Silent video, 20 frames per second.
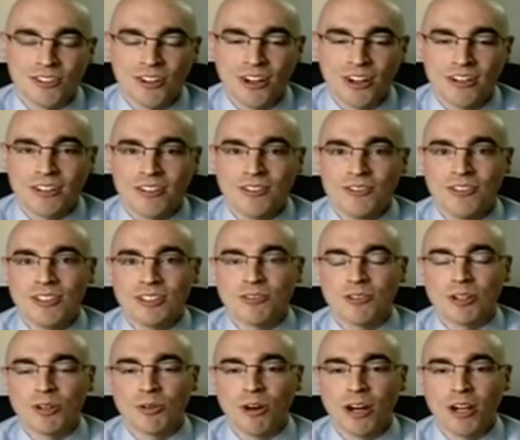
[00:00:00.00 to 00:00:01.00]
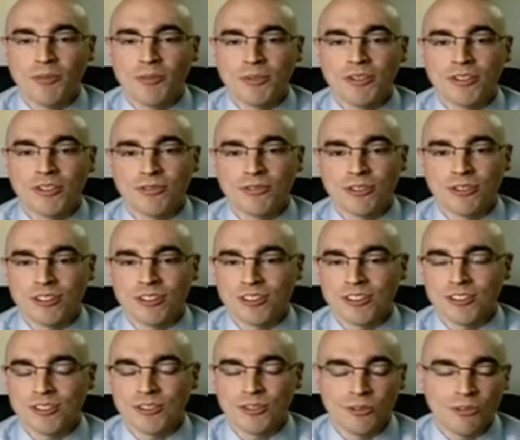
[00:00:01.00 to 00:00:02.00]
a lot of unique requirements for
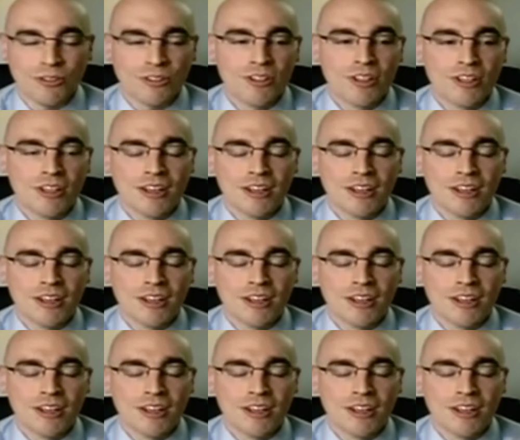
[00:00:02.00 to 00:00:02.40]
this suit.